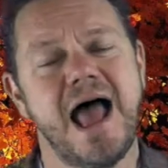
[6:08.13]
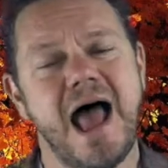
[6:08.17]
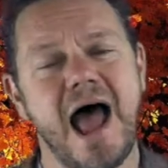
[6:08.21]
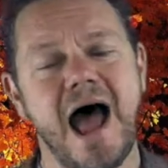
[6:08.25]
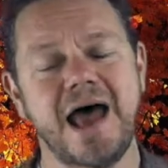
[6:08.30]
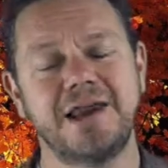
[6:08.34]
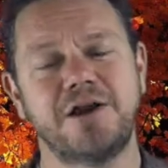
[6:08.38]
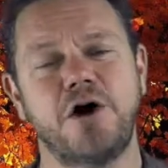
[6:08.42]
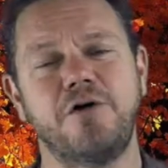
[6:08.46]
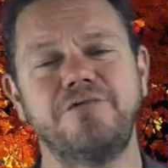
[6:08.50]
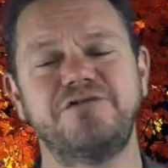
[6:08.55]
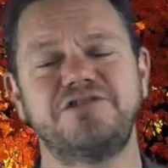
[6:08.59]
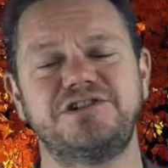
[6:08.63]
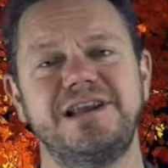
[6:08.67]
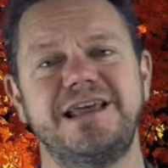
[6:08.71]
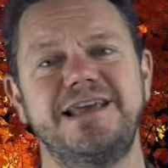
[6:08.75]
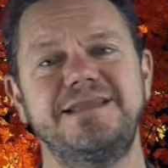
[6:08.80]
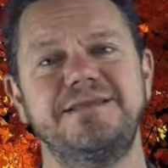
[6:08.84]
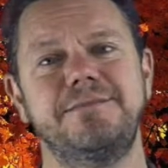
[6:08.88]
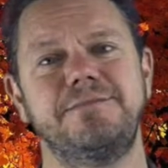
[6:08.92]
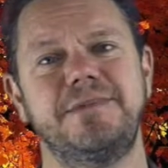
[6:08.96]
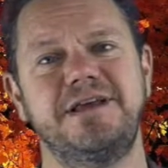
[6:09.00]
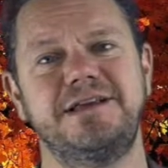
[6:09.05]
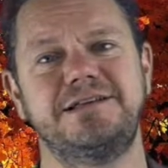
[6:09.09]
And obviously,
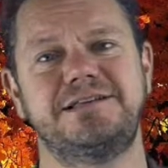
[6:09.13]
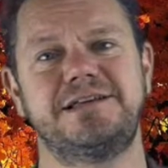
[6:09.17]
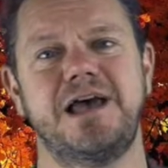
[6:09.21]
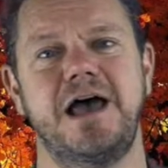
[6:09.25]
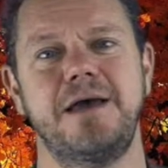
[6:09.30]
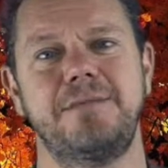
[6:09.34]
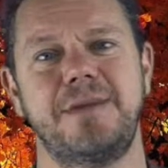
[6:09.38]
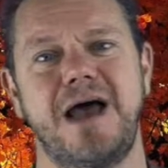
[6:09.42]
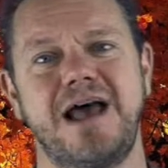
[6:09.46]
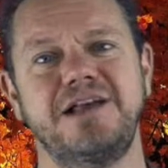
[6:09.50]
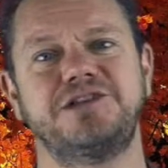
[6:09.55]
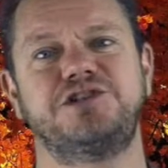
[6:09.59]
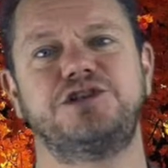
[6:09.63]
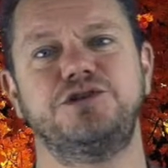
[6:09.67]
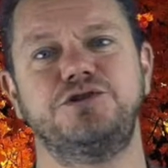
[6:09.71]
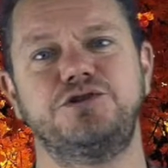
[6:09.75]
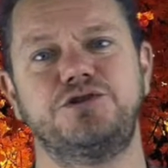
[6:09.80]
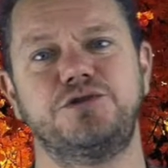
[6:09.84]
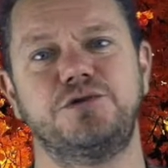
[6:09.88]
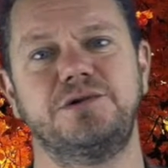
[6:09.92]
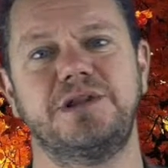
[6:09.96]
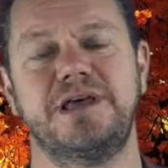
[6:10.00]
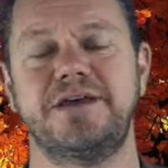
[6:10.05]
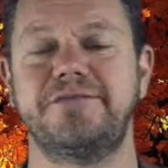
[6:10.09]
in the meantime, as
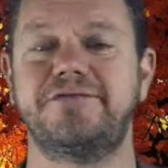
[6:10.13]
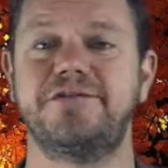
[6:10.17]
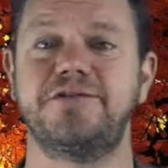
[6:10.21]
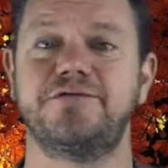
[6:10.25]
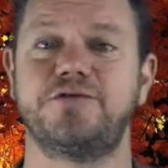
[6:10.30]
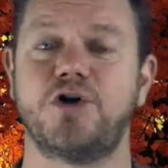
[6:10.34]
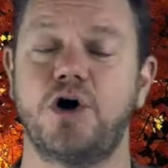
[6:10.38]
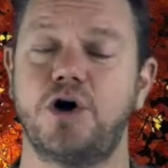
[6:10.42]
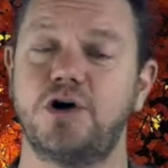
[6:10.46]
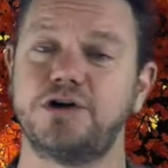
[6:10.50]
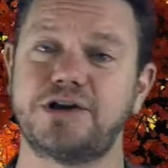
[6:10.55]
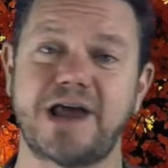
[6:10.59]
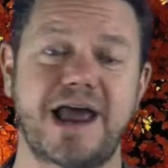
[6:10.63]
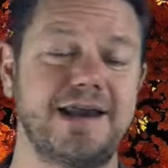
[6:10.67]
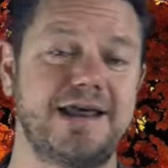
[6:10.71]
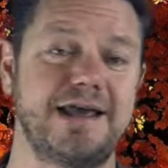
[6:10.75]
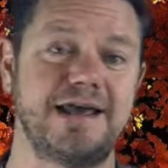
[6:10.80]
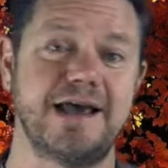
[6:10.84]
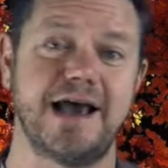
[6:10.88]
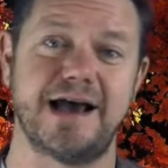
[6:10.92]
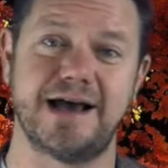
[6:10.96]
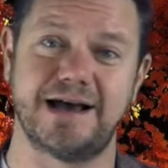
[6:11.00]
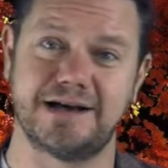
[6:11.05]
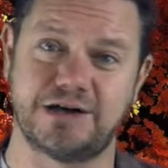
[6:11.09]
usual, if you've got
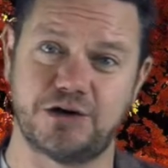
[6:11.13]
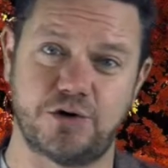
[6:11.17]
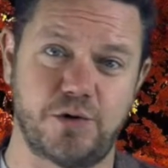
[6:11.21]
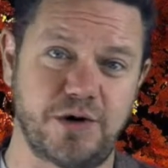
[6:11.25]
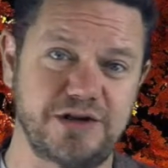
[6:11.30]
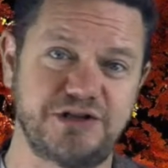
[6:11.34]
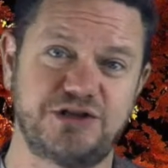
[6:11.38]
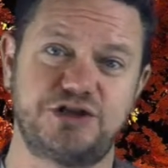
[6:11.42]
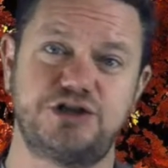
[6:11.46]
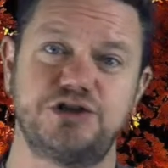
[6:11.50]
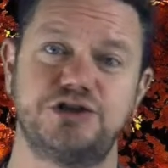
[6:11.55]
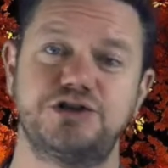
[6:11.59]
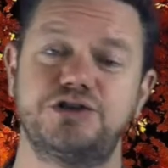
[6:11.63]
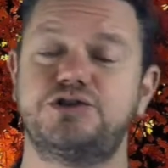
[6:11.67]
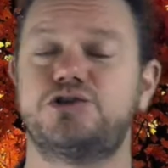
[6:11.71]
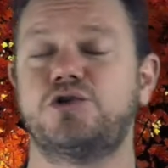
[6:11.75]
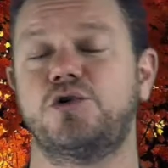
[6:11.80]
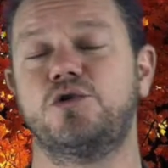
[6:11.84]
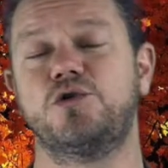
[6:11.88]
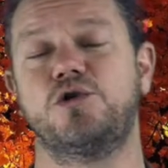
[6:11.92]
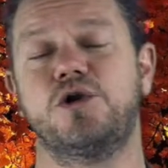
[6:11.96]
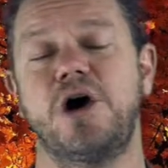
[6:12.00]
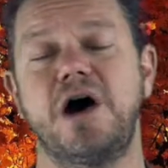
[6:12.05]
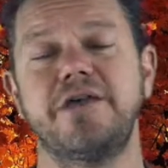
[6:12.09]
any questions
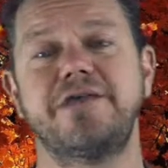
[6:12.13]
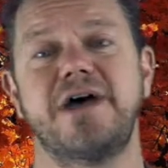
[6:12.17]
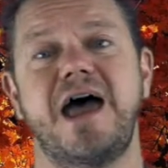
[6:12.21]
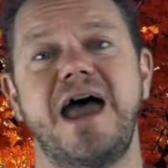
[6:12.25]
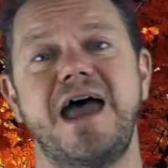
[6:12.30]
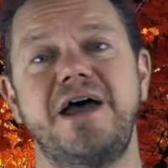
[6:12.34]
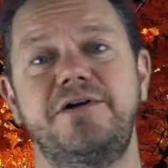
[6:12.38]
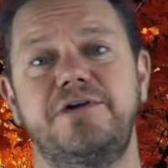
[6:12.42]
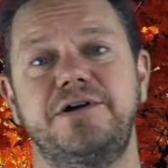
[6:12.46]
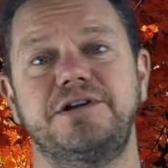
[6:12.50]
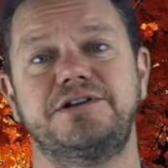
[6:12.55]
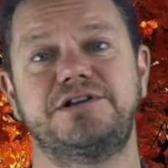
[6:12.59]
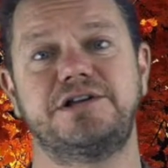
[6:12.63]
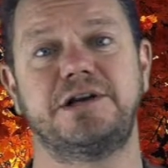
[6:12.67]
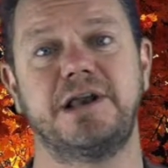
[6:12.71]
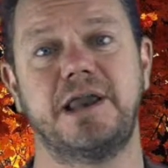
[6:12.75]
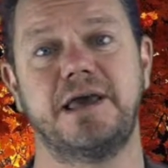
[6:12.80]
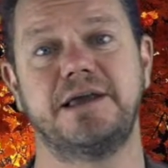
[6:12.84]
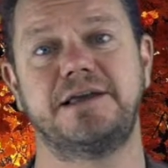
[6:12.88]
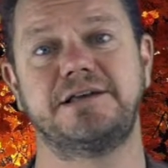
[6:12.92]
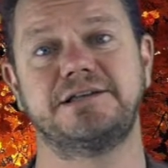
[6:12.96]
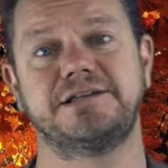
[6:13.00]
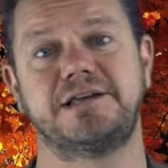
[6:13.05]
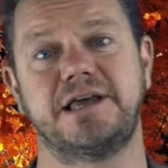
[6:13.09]
or other areas you'd
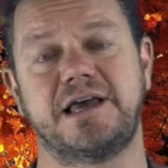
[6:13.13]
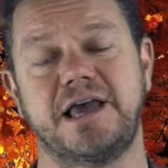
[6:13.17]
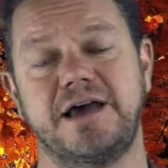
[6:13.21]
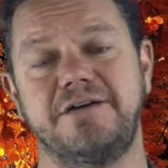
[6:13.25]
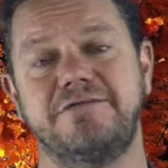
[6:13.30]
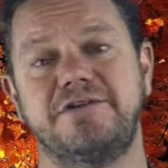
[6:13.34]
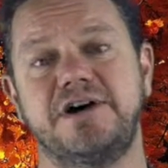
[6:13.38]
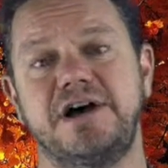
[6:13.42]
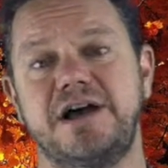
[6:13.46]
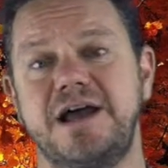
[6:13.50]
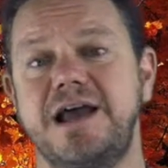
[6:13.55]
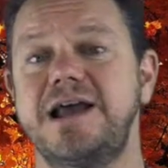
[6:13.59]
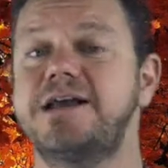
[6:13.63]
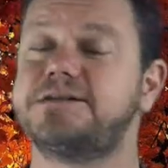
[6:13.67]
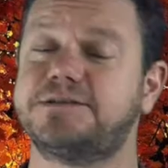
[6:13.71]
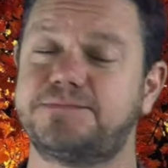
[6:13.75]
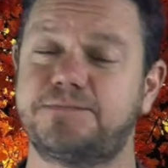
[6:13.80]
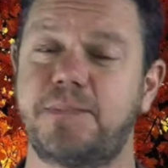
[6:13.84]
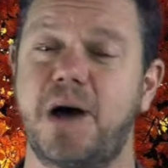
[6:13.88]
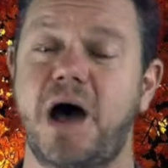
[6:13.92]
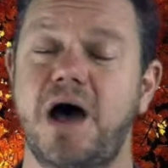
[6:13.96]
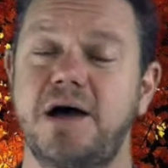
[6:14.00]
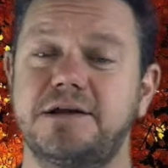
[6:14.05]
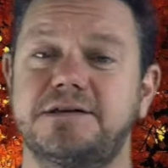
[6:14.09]
like us to cover as
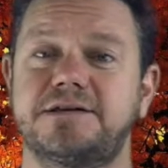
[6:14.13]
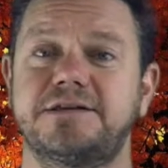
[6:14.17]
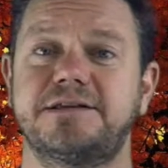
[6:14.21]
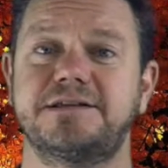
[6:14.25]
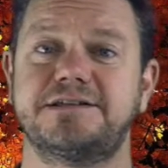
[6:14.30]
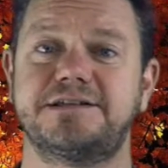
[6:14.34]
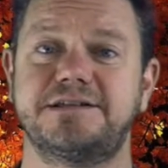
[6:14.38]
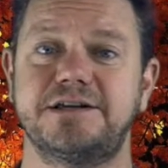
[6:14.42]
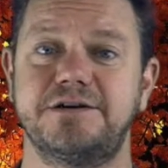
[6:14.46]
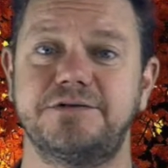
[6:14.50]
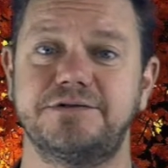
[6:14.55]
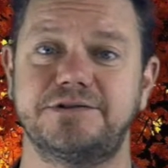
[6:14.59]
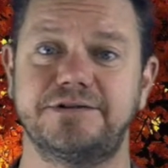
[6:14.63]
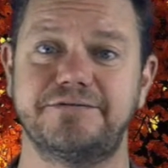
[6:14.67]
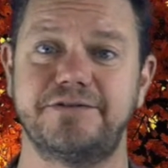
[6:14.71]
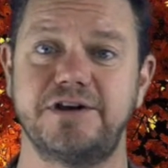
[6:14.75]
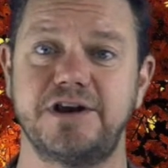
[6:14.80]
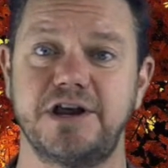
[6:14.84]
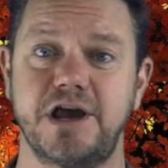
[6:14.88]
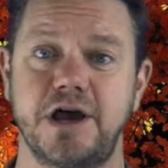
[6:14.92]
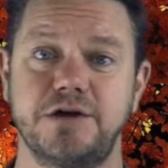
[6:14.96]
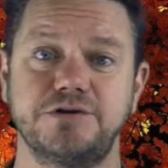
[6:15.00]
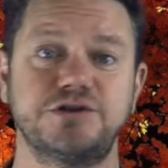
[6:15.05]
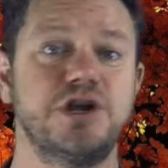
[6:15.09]
part of this series of
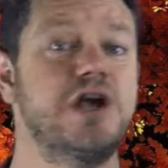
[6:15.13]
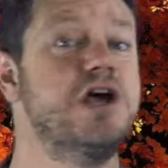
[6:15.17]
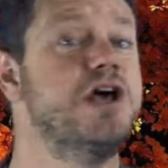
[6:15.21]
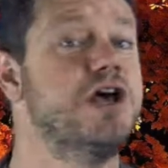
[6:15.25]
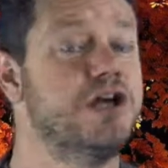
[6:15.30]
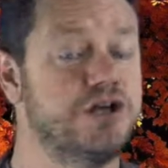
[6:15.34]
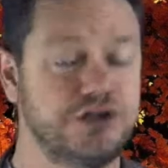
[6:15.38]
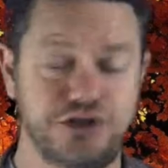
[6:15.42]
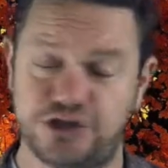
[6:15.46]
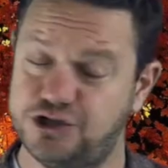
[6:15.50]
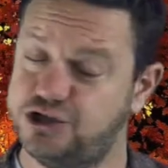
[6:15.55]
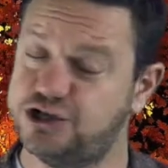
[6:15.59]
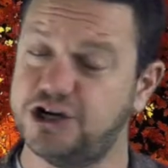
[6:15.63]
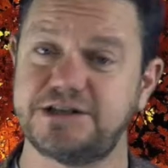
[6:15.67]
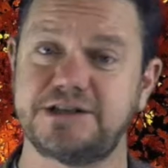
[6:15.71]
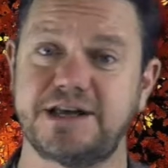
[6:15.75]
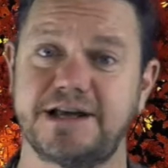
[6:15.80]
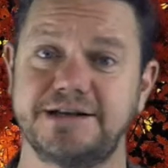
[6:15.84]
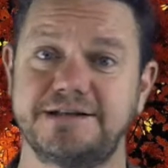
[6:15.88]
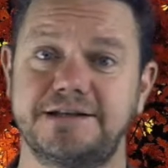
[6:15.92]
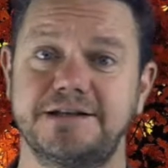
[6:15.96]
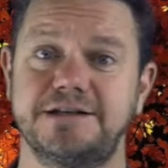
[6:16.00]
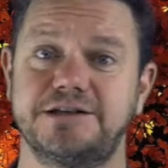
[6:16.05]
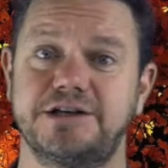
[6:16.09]
videos, just
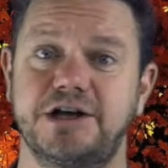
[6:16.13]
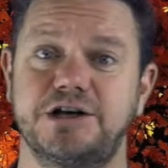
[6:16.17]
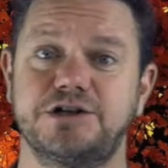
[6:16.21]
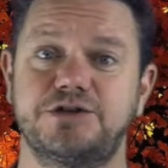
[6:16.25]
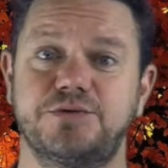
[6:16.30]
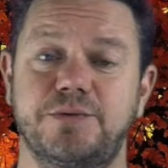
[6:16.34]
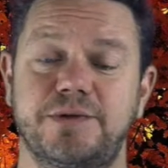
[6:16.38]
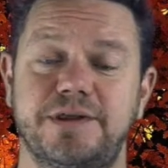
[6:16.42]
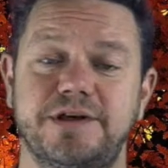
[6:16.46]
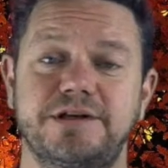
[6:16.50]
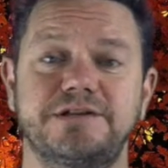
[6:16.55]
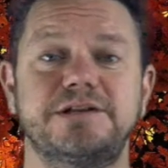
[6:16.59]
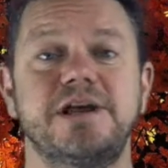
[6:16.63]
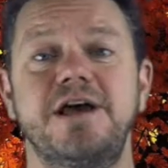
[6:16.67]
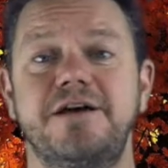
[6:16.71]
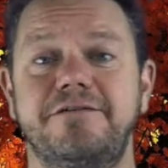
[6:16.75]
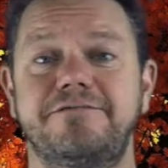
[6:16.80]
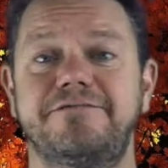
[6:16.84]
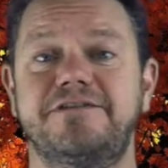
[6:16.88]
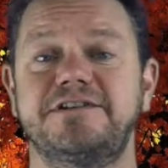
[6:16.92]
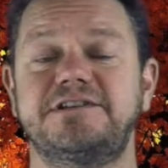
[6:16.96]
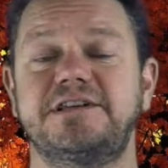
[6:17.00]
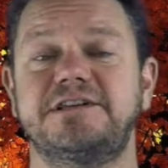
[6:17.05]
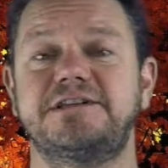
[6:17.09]
get in touch with us.
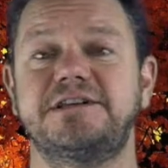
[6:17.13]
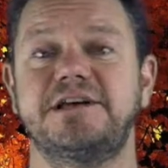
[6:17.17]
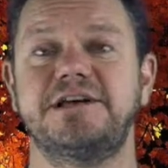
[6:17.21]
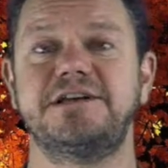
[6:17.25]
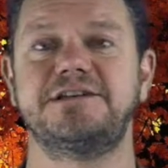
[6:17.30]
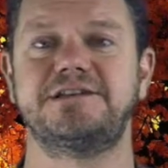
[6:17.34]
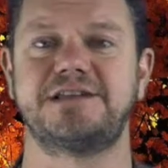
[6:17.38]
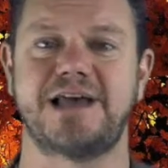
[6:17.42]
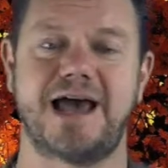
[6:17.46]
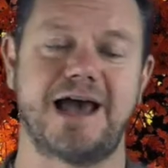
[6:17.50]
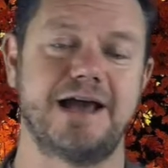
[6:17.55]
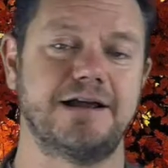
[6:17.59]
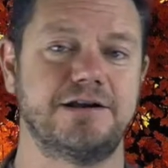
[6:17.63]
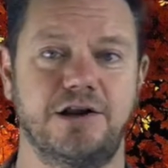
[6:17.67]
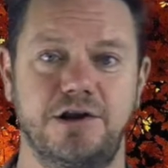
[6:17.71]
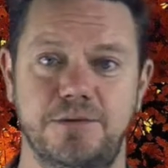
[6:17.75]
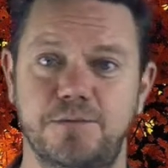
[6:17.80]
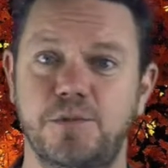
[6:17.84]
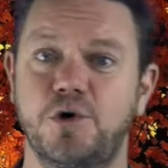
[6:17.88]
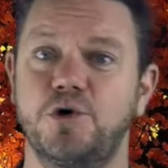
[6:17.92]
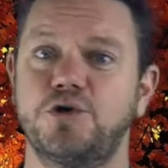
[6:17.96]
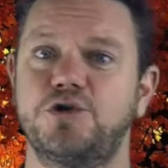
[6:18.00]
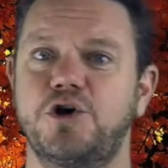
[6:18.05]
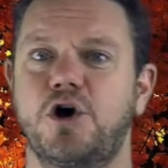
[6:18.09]
Visit us at
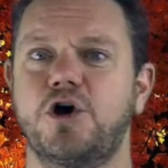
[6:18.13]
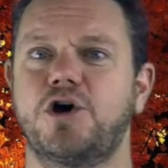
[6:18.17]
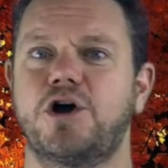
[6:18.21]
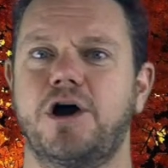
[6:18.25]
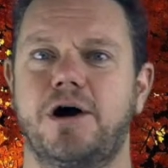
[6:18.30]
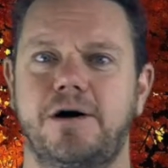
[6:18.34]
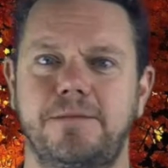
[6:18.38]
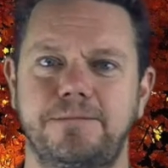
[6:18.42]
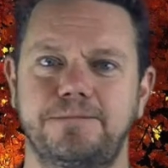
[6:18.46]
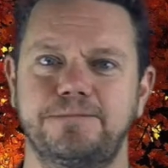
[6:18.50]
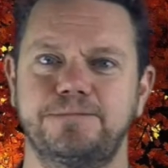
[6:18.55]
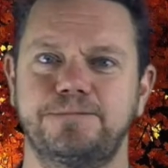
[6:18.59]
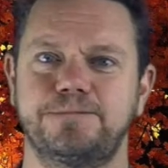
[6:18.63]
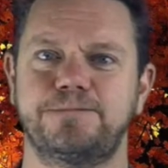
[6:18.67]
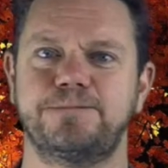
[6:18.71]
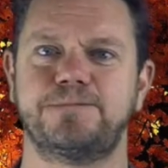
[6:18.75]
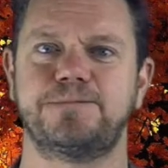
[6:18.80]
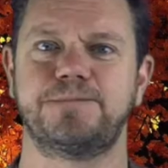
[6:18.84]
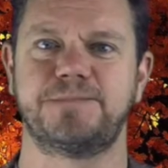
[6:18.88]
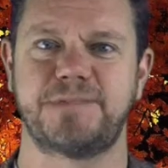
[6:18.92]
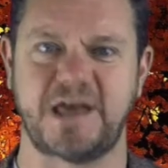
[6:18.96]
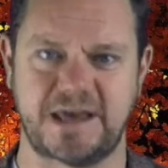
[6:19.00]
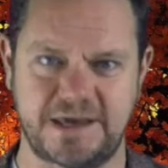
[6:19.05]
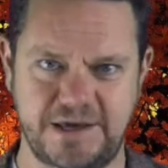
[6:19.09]
lemore.com.
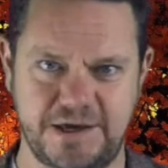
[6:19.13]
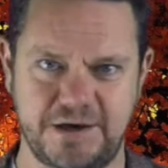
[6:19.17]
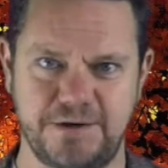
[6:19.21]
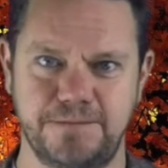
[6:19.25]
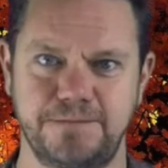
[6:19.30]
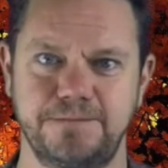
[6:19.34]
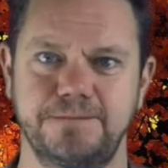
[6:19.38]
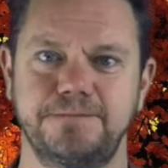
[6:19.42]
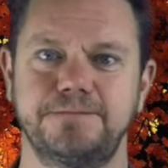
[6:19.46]
Thank you.